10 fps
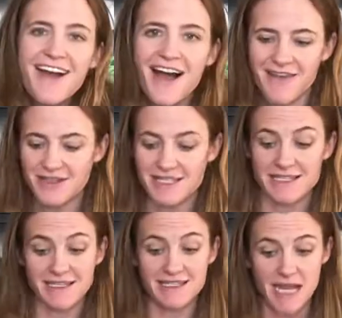Obviously,
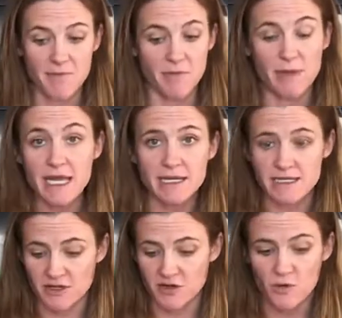this type of beak
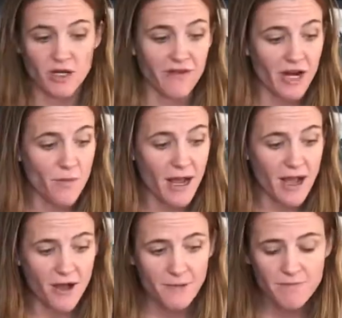isn't going to work very
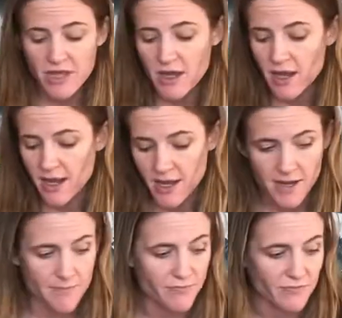well.
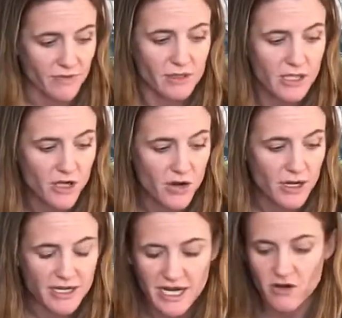A
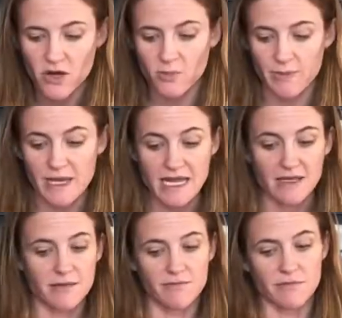narrow beak
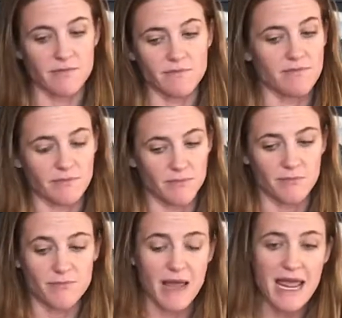
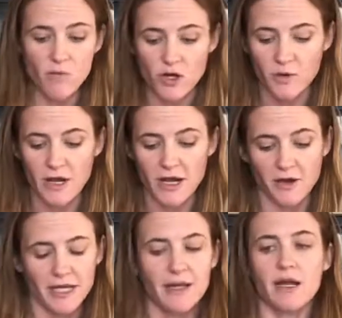may work well.